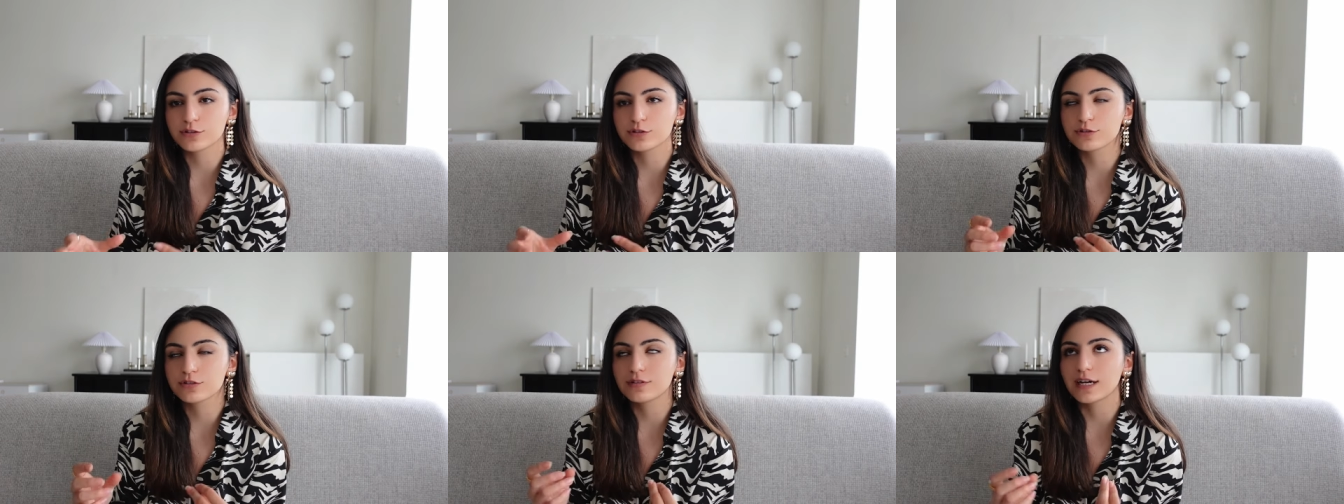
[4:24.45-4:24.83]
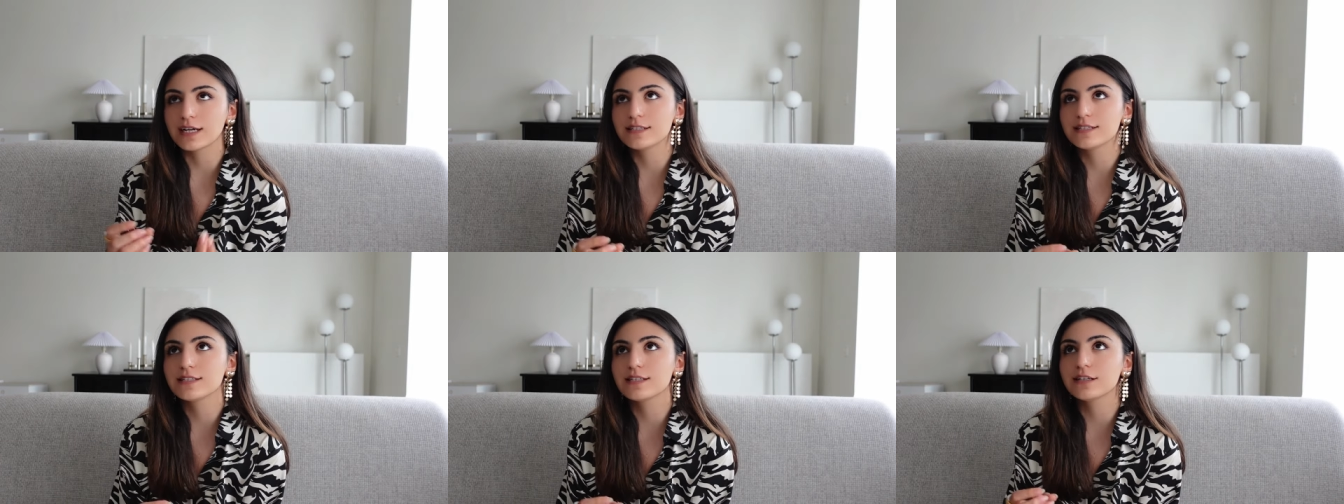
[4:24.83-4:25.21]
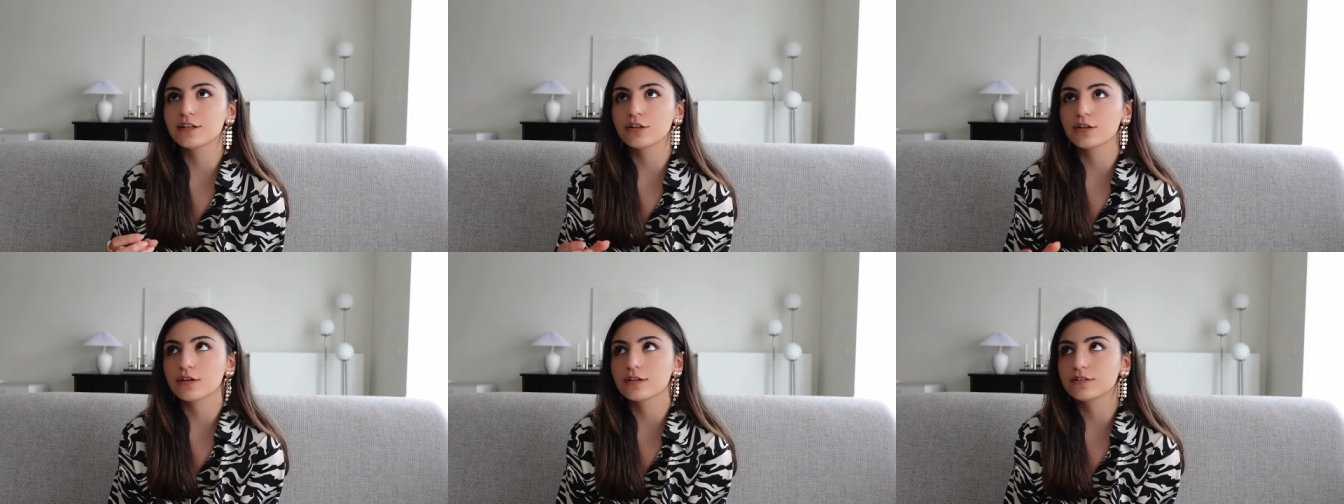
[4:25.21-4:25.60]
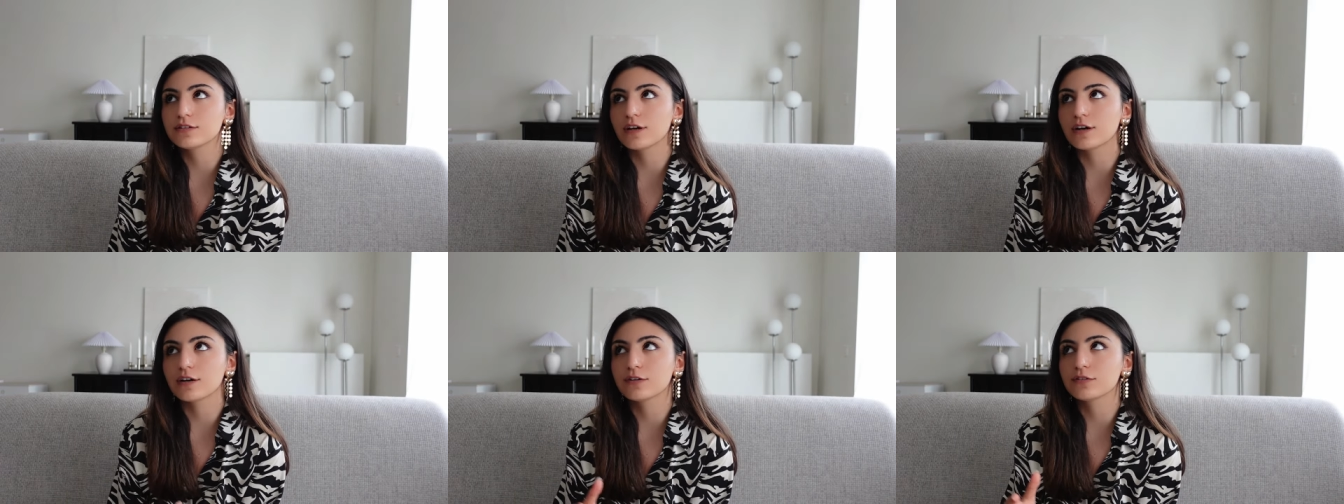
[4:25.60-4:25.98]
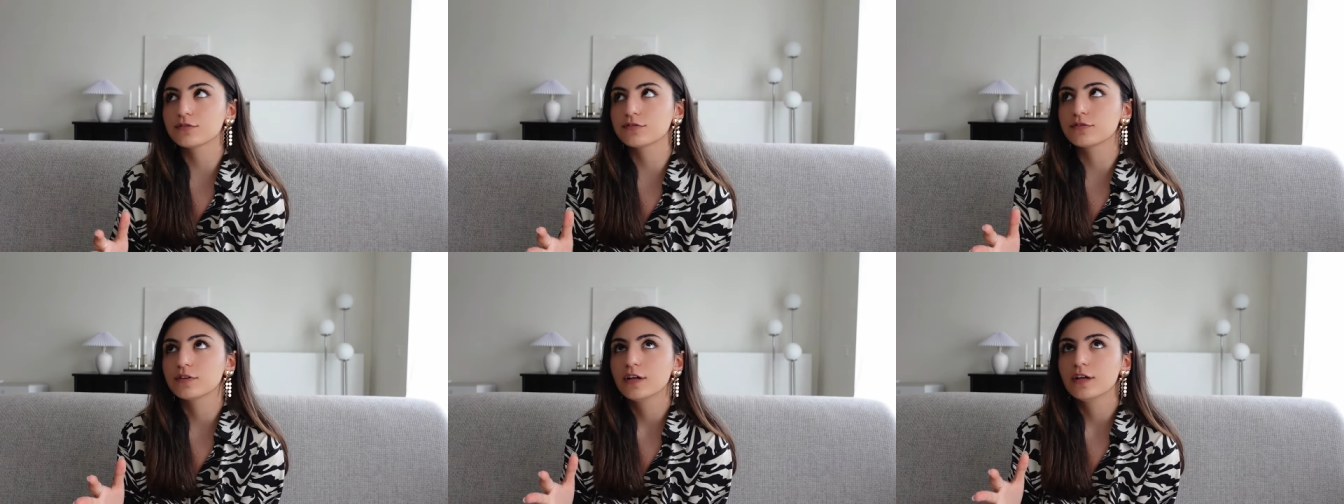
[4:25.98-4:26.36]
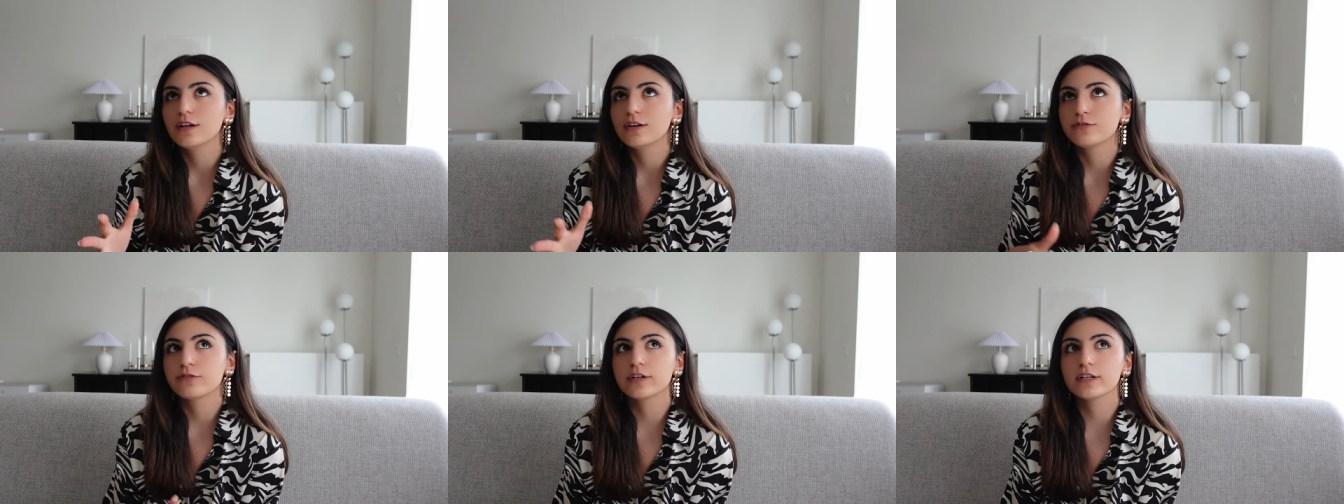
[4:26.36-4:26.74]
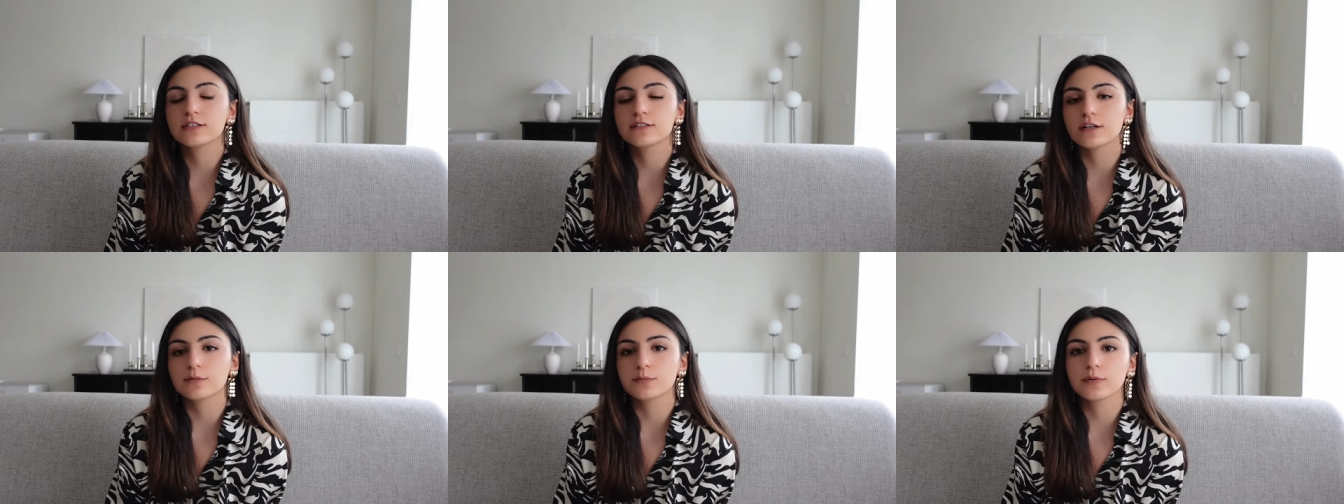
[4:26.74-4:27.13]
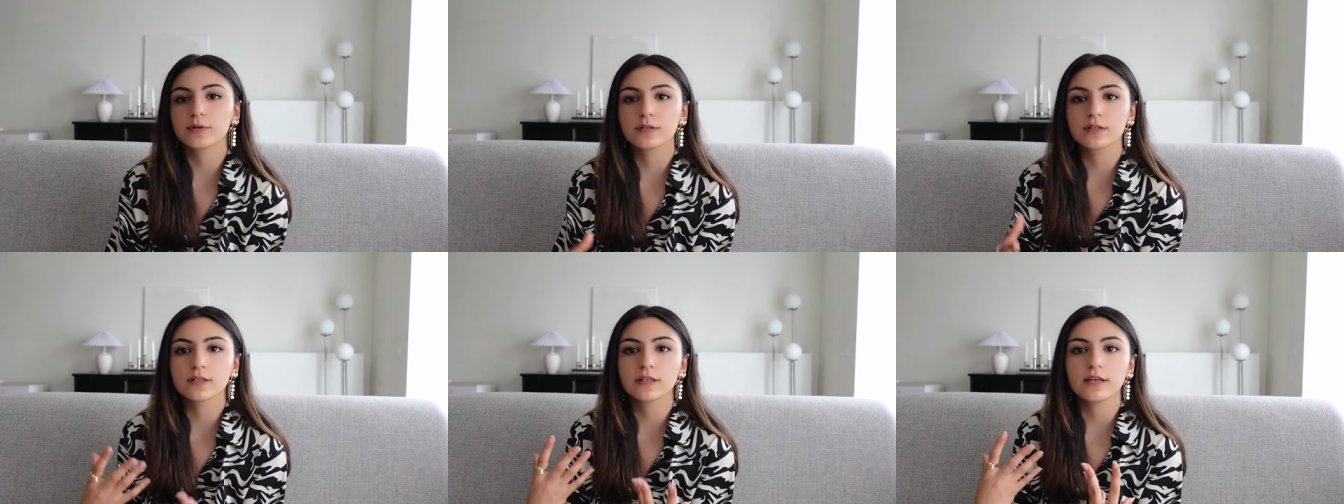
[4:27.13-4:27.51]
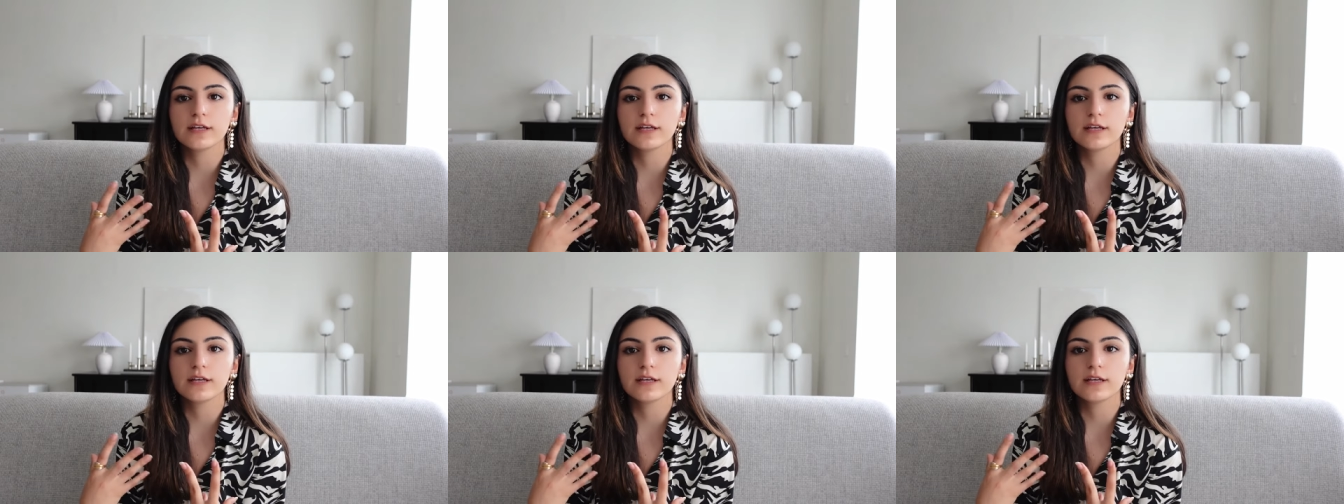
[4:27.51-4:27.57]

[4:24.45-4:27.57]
So I see a lot of, for example,